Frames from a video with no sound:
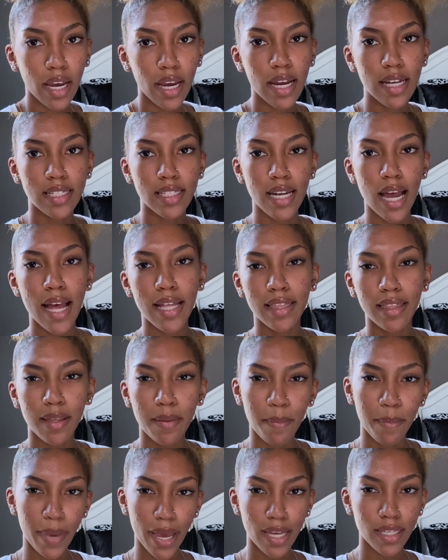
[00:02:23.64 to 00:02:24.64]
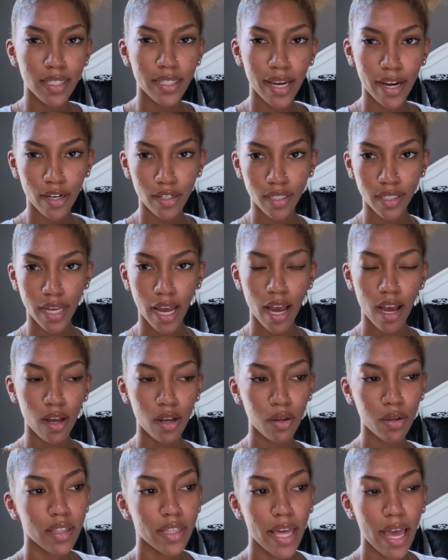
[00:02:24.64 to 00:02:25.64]
It's not the best
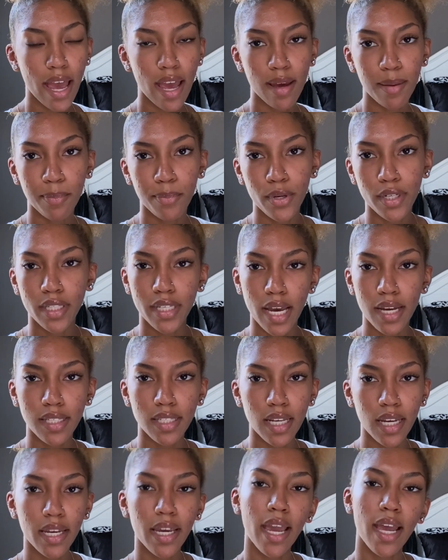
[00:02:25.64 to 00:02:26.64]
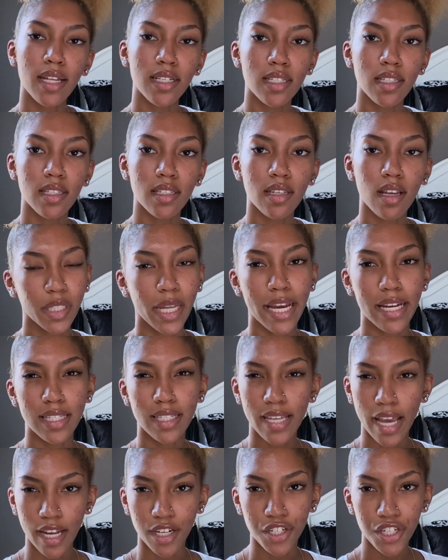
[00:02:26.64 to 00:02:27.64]
hairstyle that protects against like
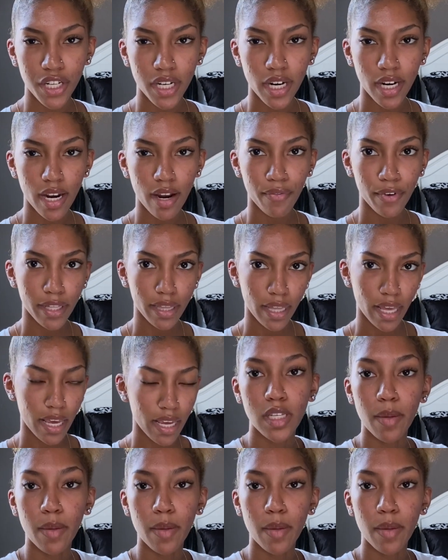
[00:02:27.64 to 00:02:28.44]
tension and everything.